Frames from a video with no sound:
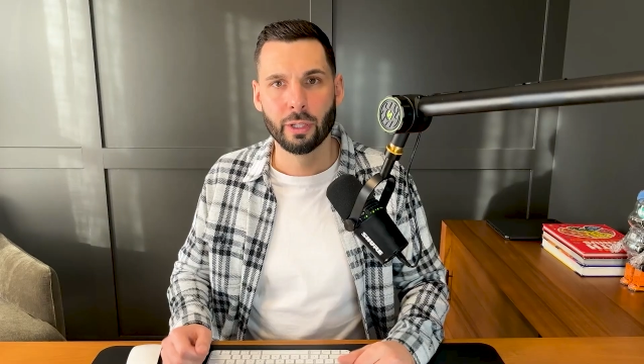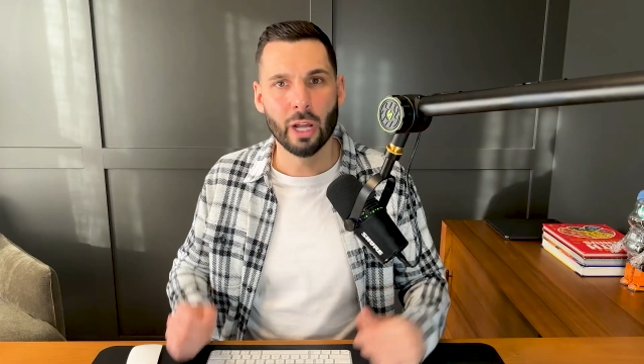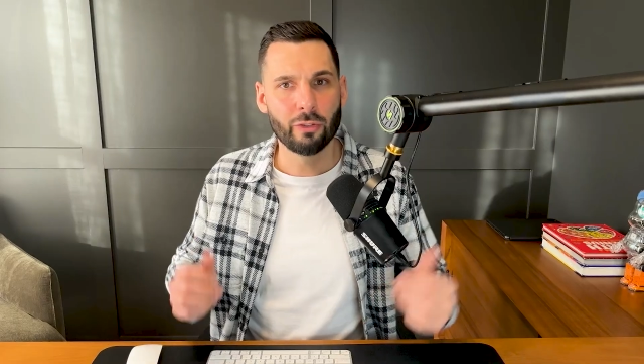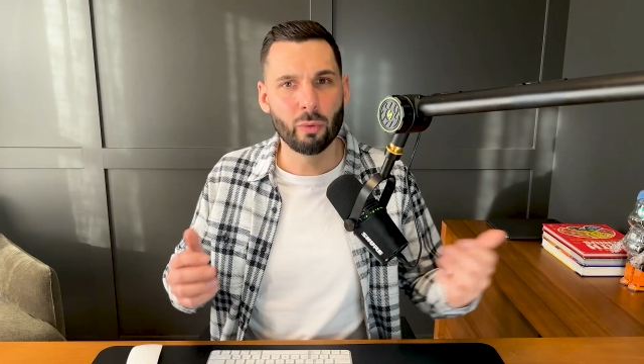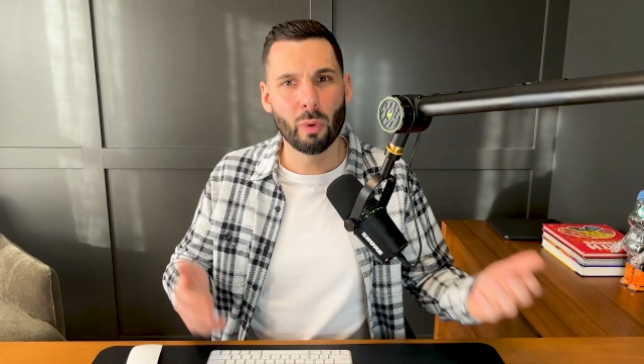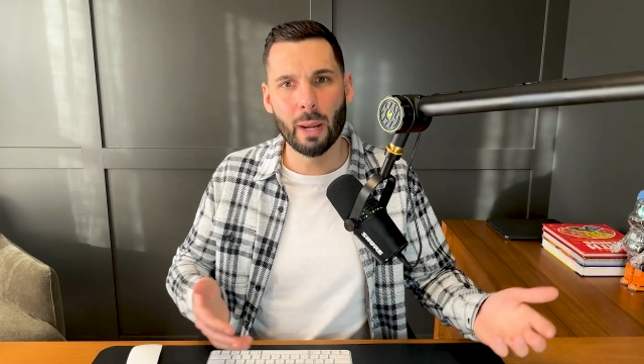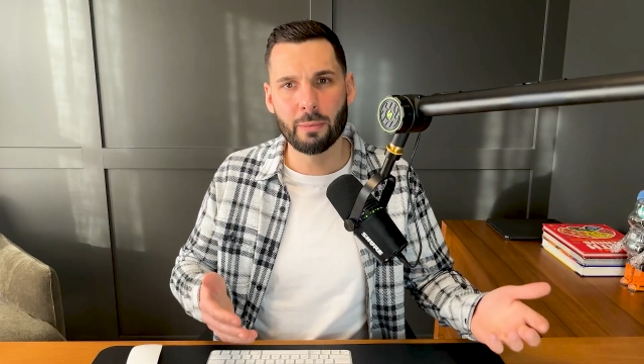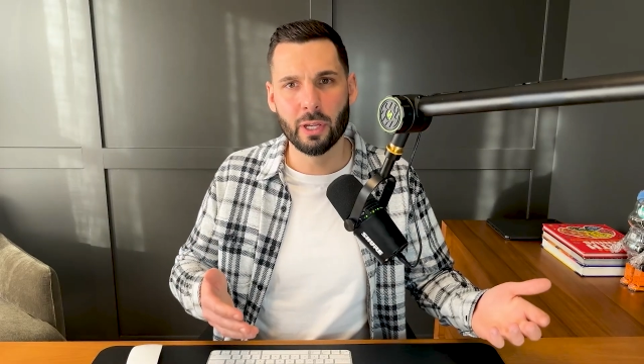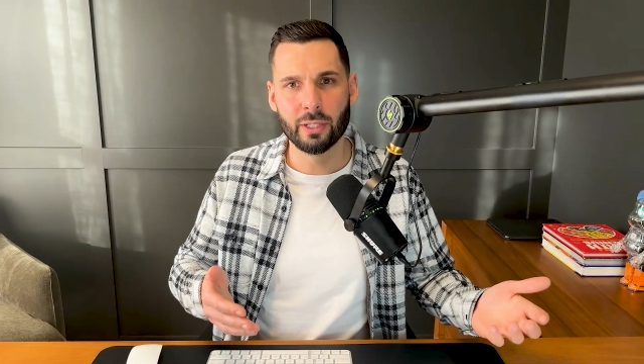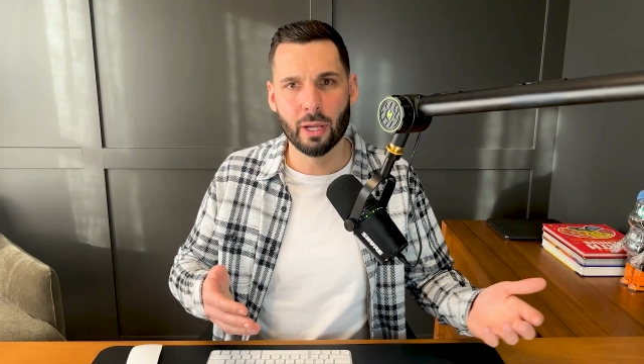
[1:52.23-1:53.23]
Now to wrap
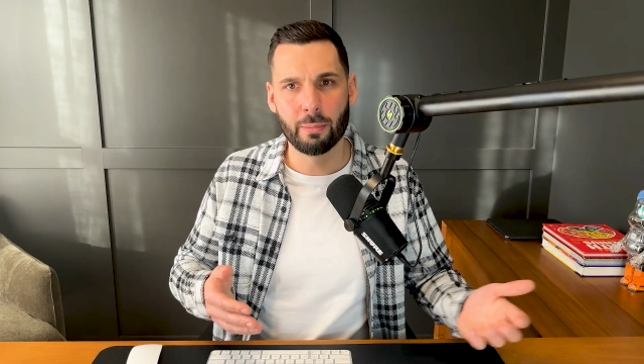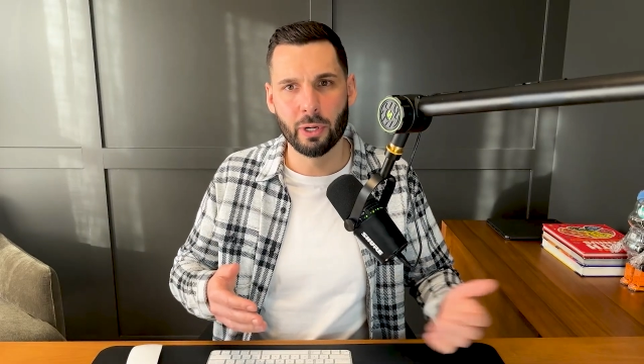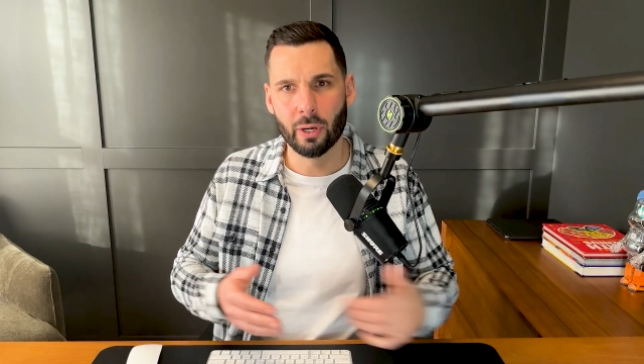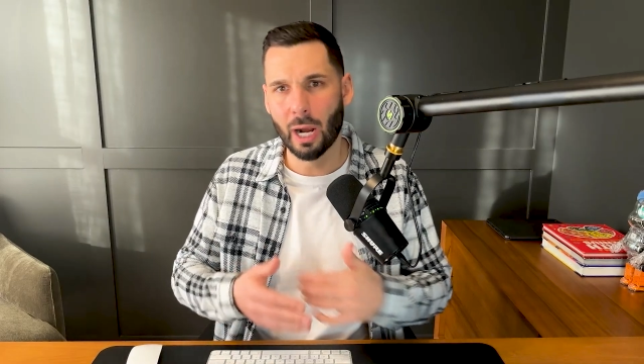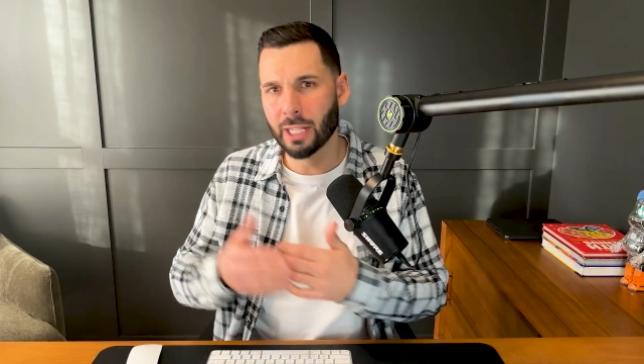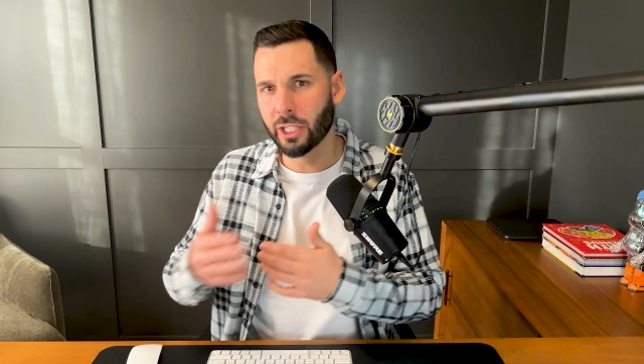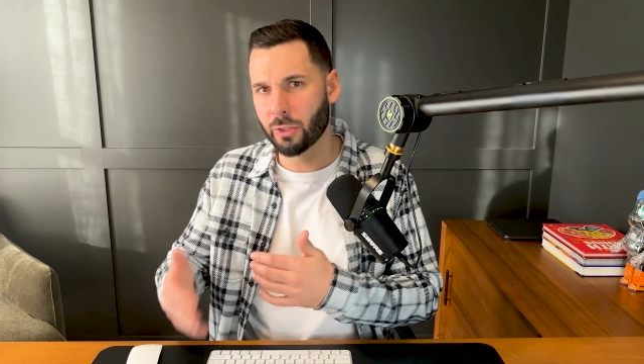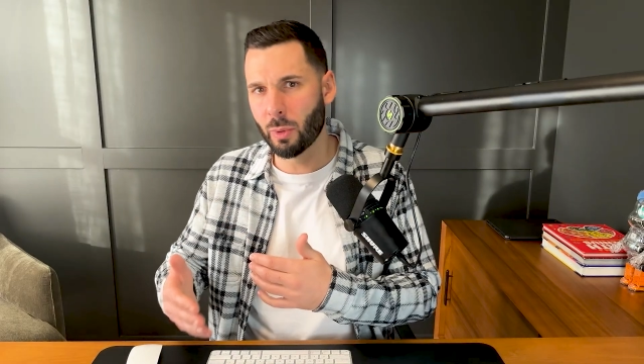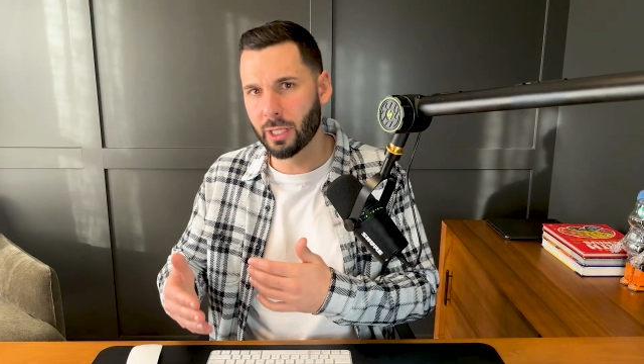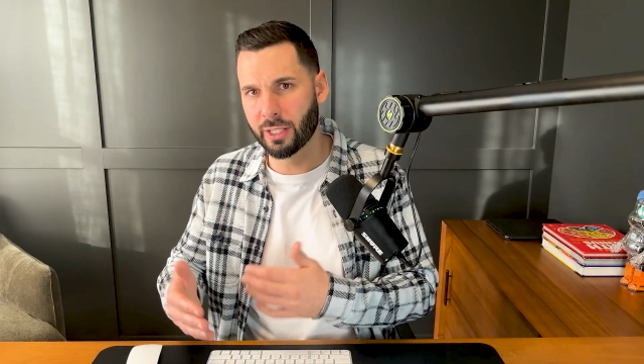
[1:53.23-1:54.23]
things up here, I
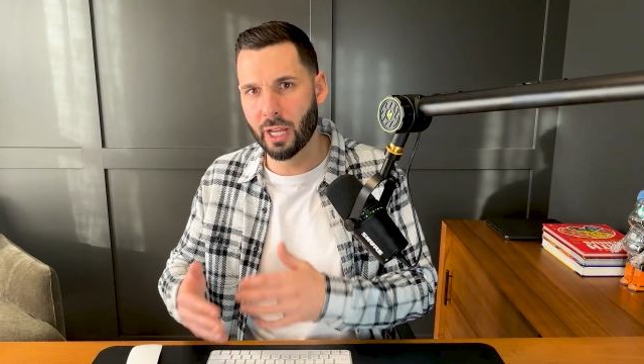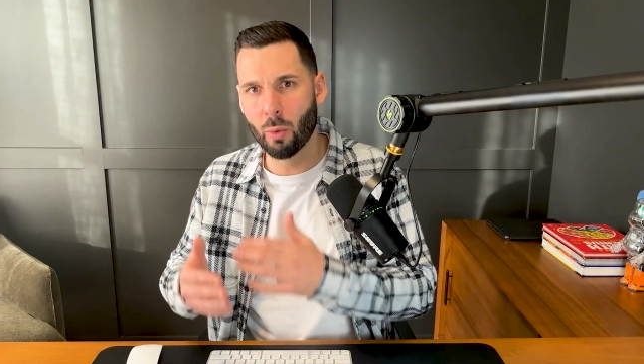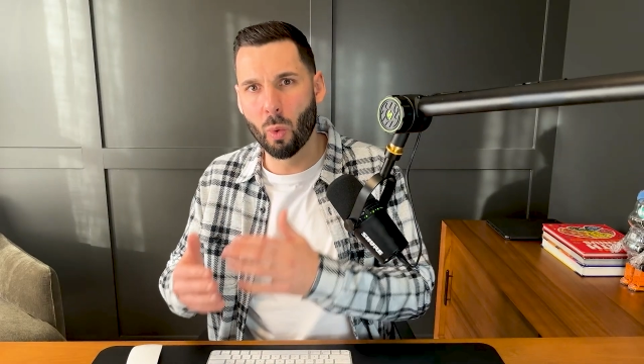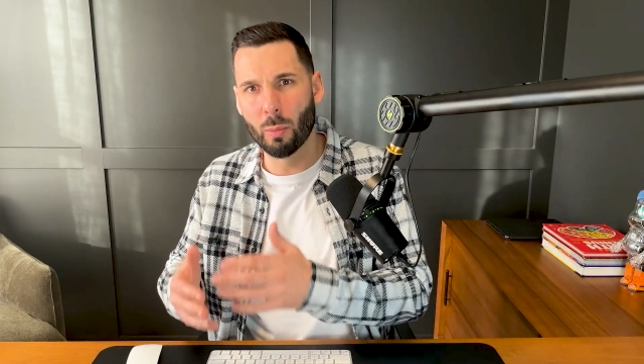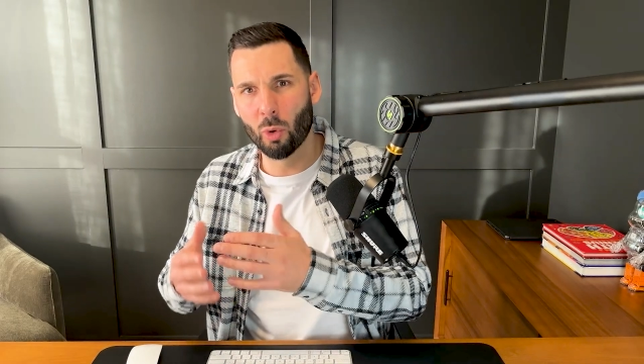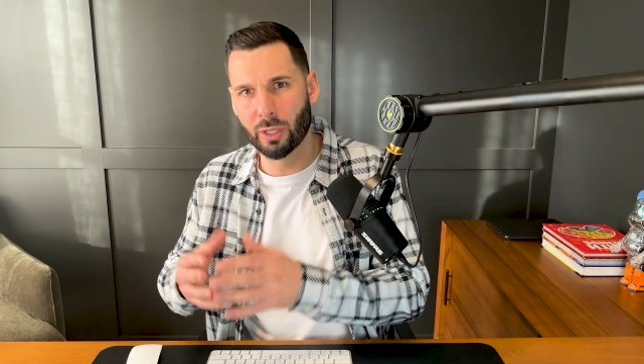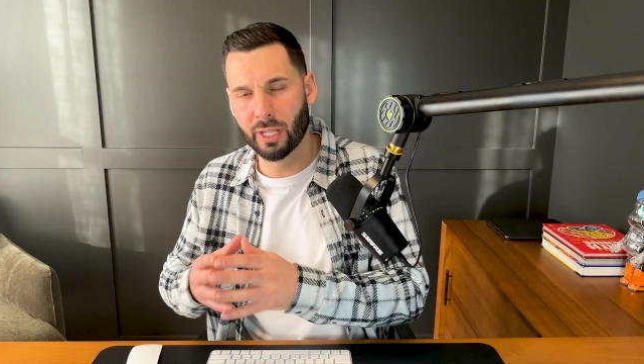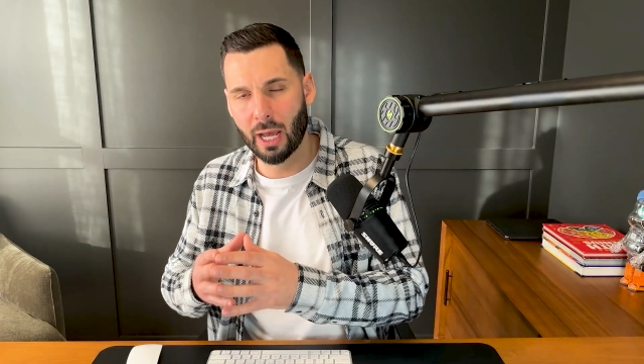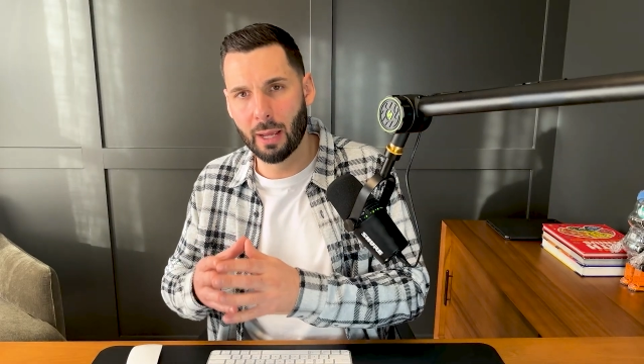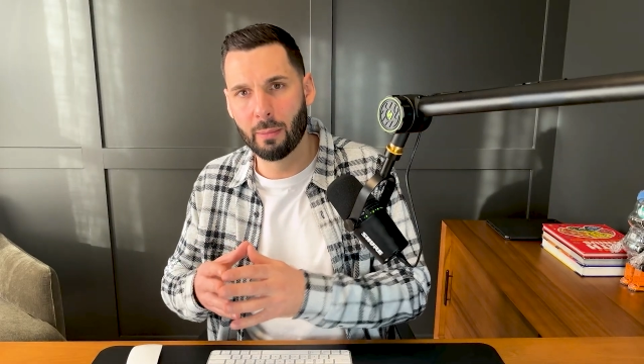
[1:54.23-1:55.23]
just wanna say one more
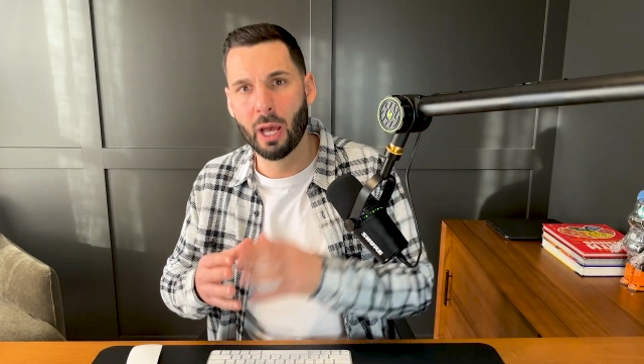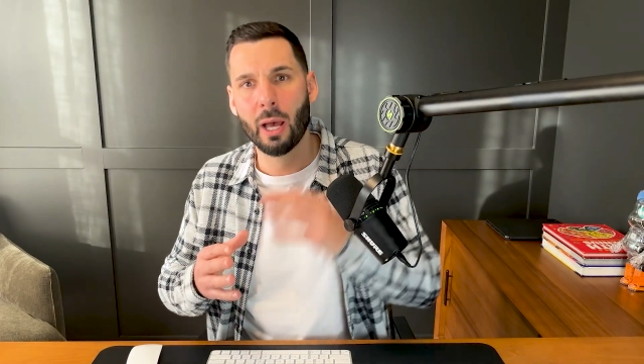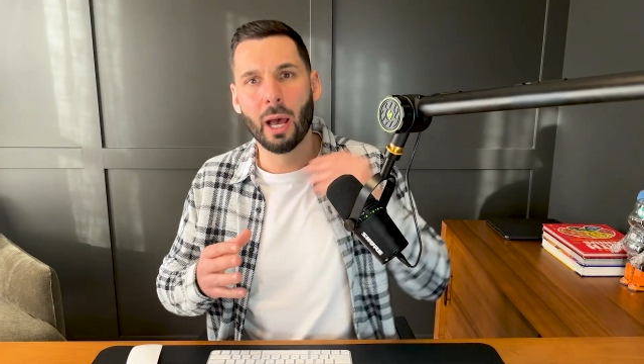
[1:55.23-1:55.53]
time,